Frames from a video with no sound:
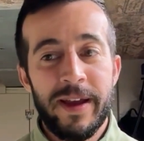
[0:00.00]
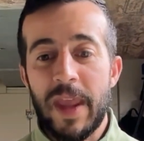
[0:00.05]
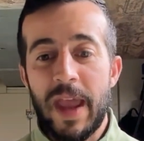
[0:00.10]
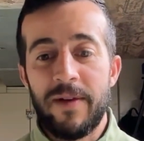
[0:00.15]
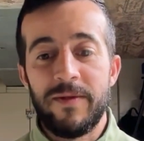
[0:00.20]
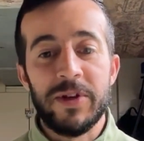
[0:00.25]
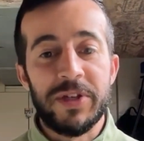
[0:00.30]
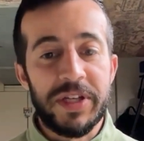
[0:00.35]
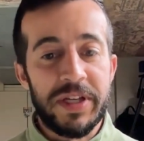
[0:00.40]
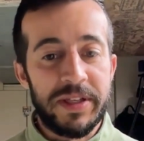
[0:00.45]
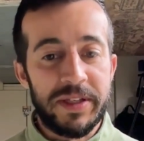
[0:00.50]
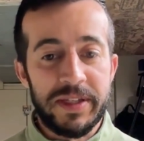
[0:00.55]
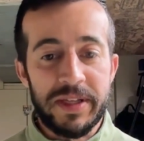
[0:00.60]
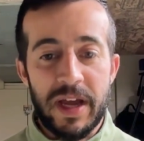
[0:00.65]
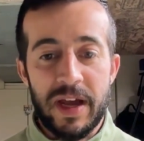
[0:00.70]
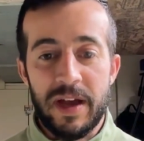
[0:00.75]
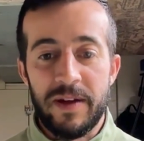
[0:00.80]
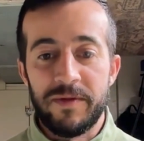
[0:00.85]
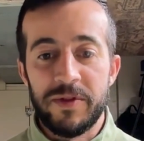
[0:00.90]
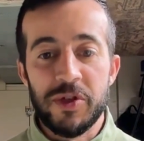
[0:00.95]
Ever since
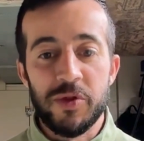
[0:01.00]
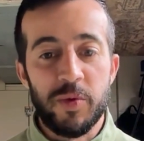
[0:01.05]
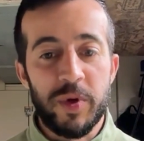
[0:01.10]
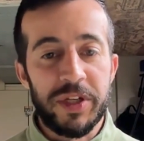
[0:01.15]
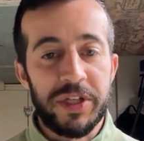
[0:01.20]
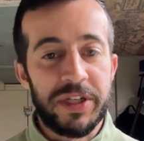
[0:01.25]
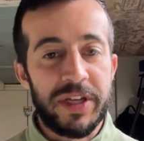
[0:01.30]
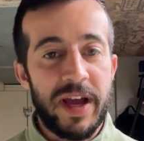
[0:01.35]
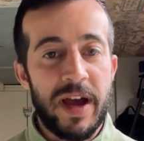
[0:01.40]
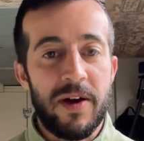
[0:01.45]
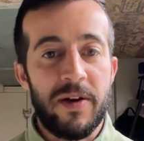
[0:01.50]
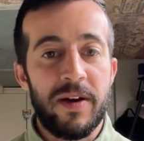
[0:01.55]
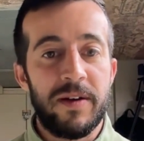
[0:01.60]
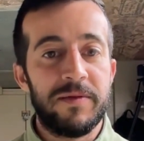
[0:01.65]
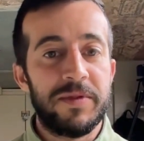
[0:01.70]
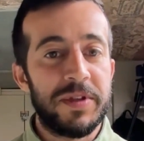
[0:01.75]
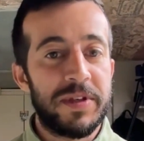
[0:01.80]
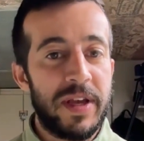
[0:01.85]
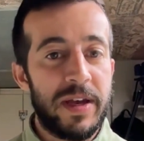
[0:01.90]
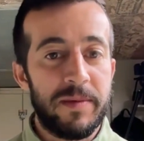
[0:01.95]
I've switched how
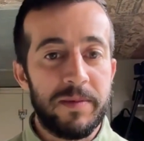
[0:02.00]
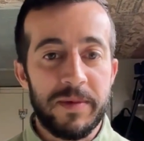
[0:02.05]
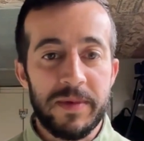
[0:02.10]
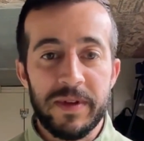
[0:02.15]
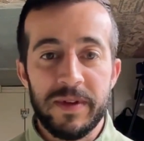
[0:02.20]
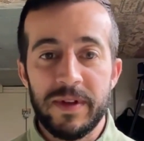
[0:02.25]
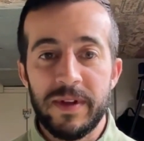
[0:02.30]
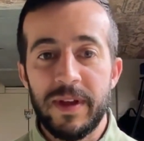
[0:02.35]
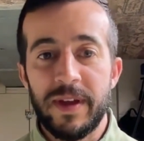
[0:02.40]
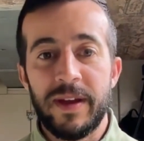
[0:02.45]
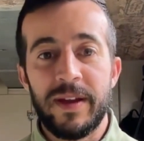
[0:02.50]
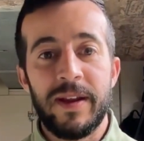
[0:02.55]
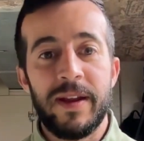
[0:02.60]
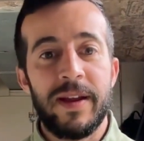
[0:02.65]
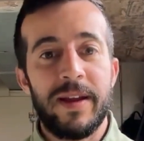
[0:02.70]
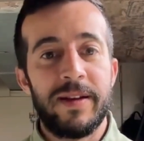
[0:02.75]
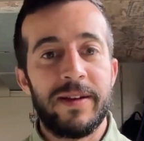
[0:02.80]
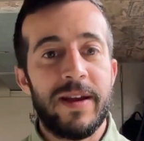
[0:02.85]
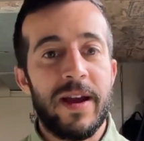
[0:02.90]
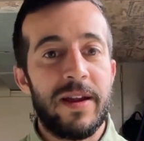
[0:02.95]
I've slept
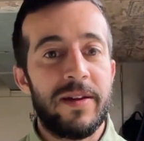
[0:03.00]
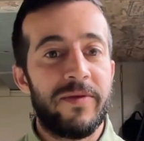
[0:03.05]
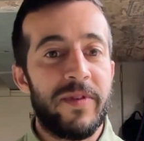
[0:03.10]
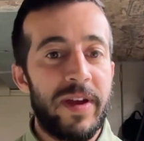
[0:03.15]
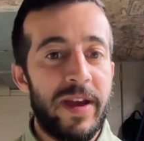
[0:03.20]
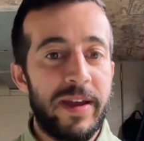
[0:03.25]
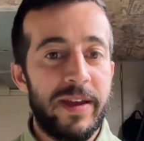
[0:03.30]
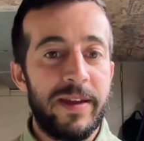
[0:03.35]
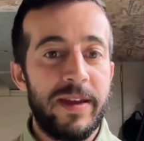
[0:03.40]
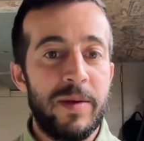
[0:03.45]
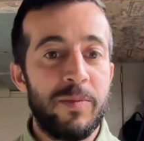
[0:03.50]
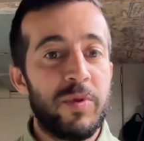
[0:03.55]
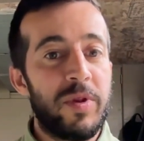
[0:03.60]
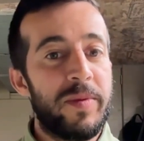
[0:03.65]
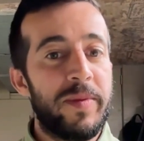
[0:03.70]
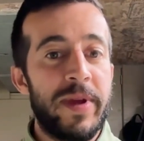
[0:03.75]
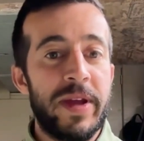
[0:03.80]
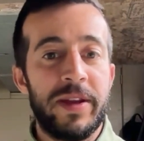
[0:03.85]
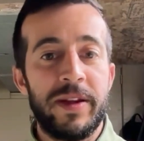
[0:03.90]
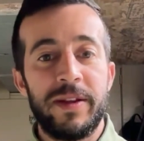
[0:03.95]
and kind of
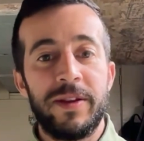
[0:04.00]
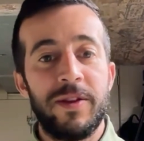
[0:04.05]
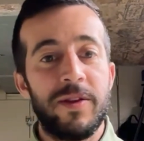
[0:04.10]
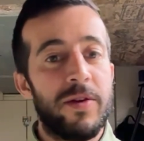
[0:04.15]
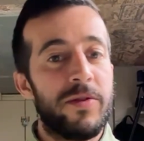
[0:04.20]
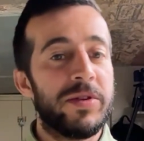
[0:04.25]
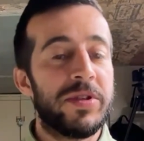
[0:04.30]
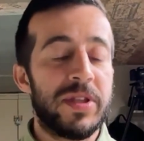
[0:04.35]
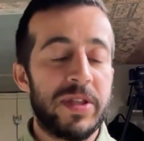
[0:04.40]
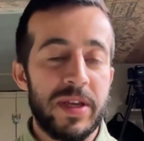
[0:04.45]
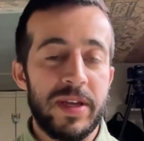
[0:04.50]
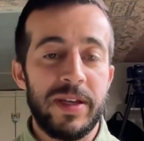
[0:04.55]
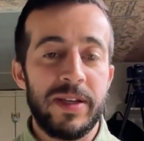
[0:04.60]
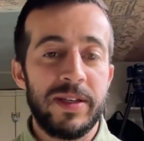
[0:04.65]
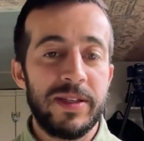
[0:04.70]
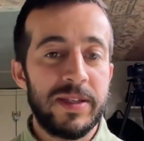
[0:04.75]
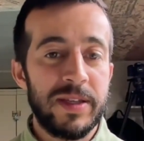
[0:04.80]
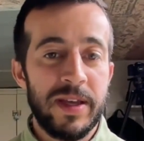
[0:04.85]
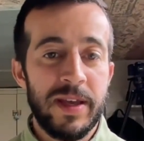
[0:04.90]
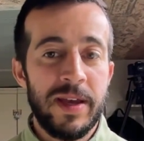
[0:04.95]
implemented those
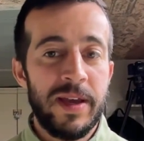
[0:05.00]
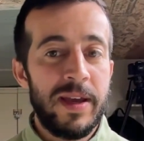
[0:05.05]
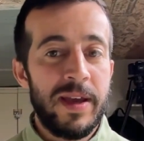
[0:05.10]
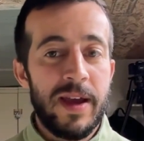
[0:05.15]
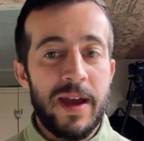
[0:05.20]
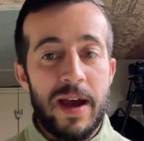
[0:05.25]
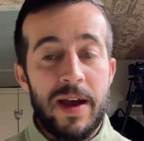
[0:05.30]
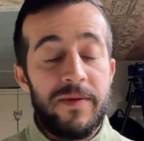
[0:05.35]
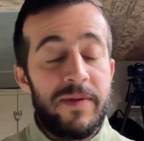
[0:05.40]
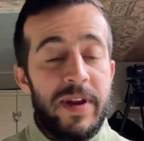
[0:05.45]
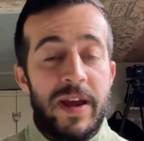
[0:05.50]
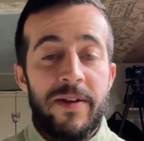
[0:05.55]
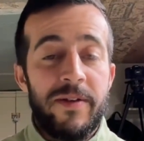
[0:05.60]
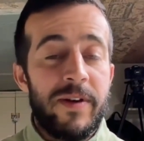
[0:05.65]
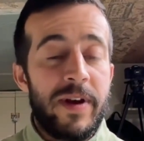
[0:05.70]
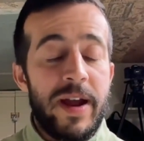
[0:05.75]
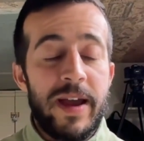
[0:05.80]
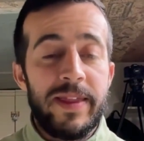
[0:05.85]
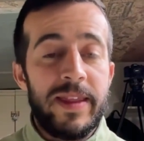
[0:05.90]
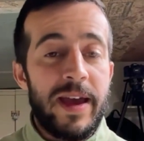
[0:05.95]
things, I've
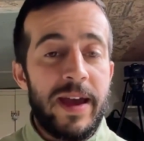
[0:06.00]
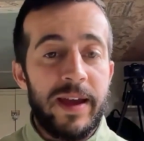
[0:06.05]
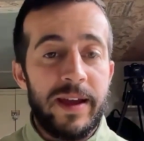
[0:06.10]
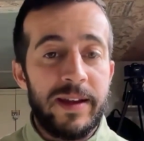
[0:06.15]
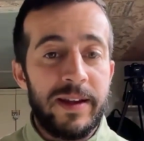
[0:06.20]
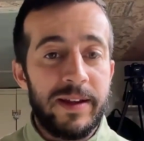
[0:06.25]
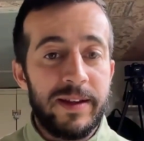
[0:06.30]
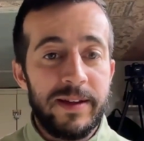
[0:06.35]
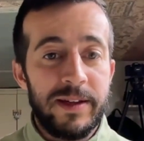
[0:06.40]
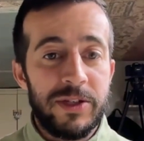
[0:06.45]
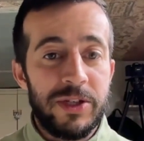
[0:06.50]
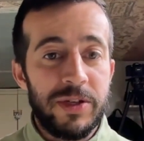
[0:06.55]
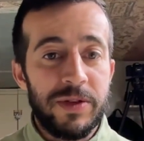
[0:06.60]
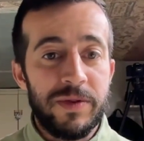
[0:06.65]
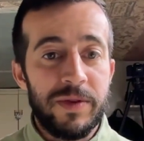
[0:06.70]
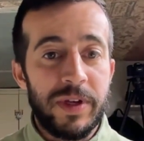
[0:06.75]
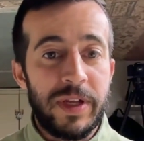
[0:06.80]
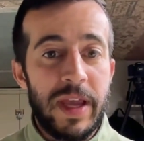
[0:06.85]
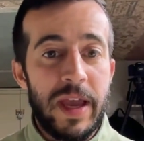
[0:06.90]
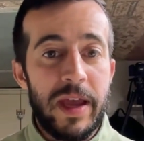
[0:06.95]
never had that
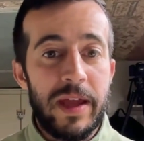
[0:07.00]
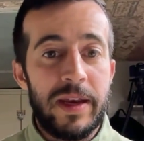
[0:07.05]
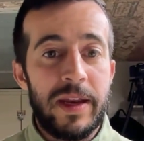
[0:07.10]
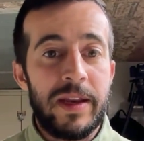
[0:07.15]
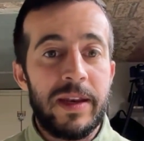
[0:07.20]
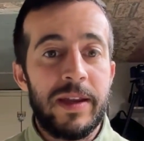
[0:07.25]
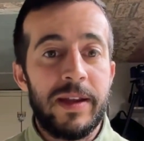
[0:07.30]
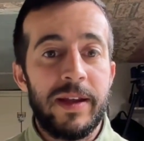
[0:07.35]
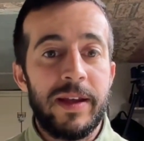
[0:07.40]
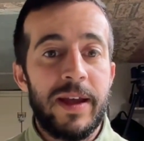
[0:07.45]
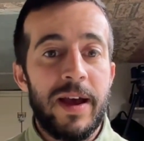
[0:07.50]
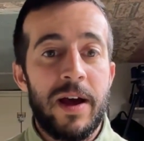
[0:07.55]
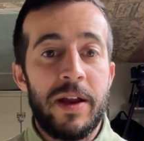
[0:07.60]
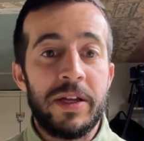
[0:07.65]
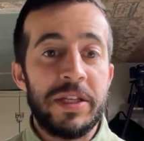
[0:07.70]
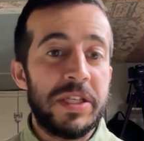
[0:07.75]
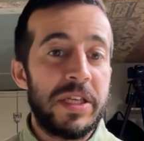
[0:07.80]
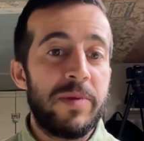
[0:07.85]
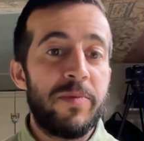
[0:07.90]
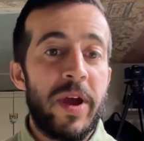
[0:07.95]
issue again. And
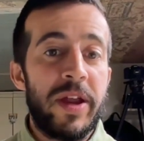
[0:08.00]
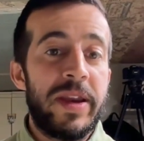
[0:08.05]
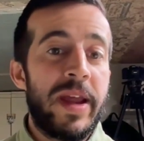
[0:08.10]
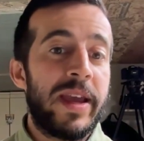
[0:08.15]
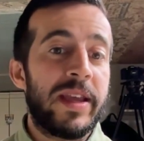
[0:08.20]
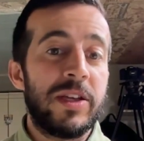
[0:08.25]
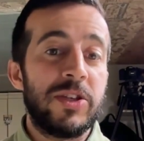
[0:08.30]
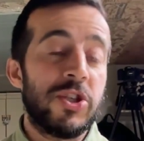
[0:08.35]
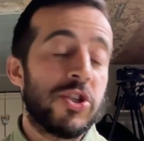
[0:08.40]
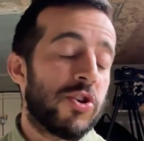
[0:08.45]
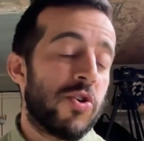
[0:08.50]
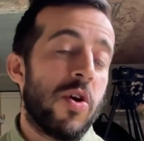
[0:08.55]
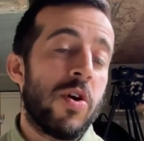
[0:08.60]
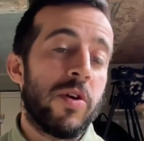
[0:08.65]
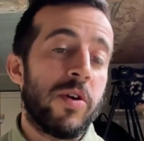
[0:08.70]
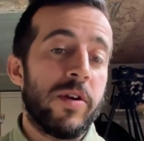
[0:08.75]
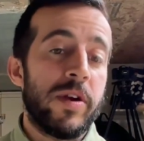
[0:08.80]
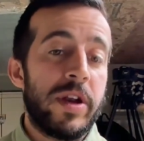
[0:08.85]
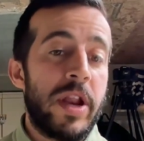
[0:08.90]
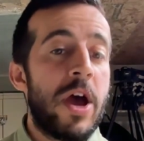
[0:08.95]
honestly, my neck is
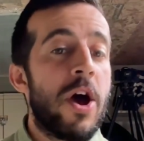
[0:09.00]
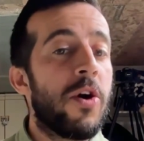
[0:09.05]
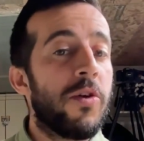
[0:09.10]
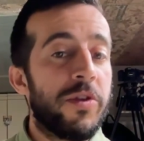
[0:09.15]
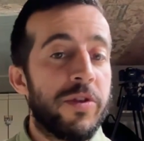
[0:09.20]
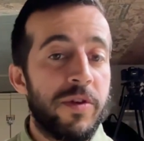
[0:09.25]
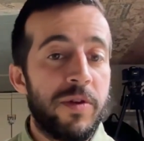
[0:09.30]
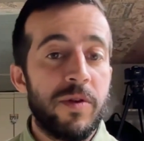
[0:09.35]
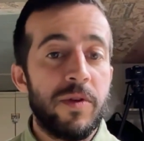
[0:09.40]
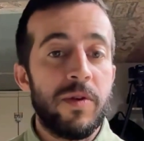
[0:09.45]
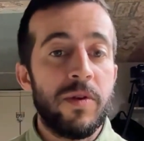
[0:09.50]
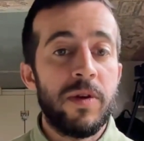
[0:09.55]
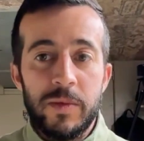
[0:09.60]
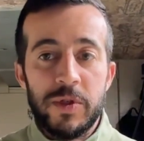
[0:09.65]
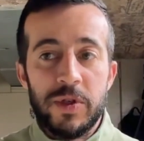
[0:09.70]
stronger and healthier.